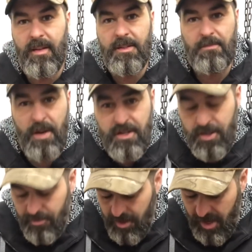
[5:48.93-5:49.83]

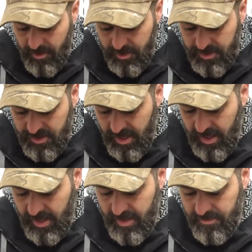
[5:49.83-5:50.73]
especially when I was
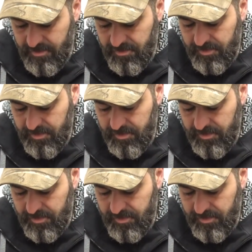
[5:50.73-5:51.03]
the